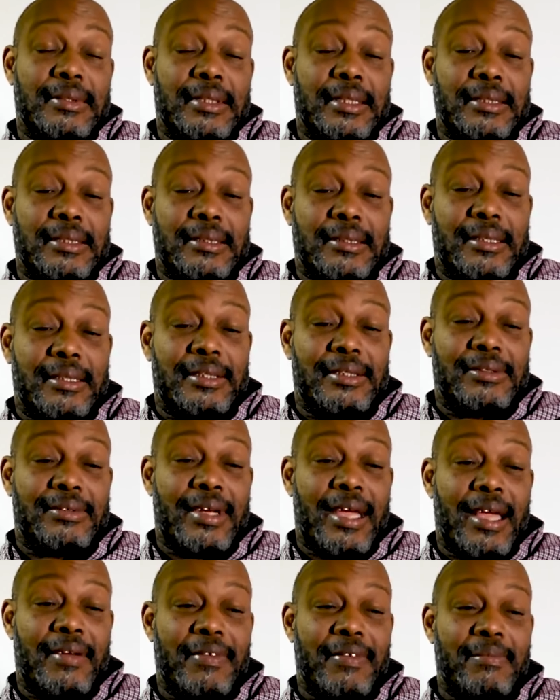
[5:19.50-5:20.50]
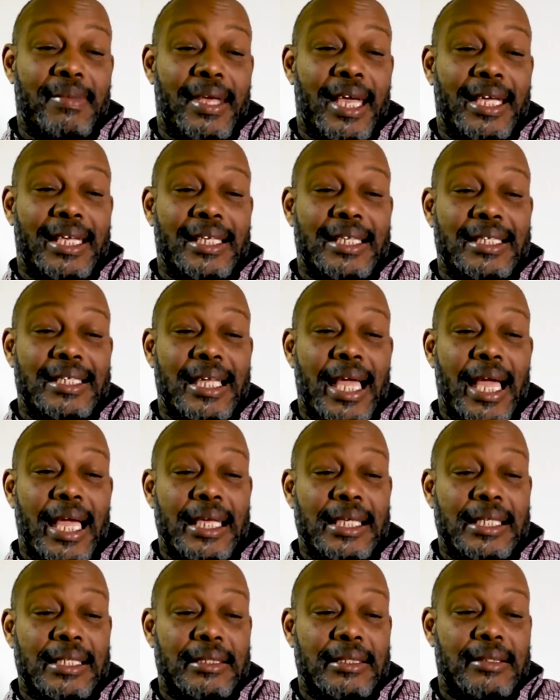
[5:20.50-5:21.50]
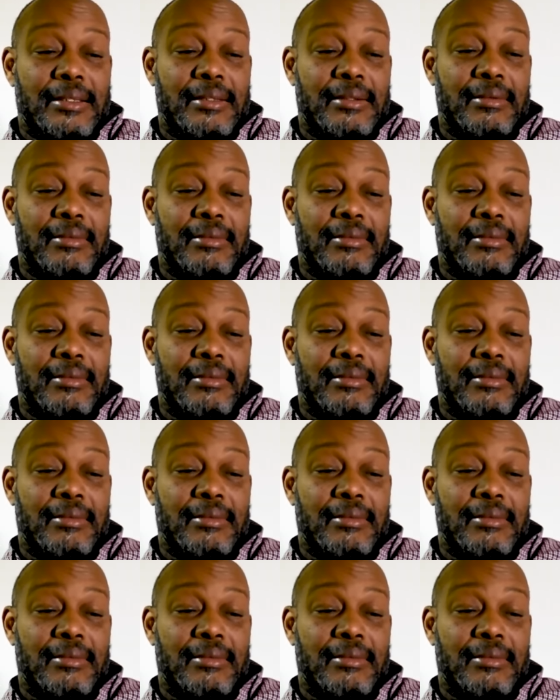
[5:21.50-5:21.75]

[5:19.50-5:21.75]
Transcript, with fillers: I started driving back in the 90s.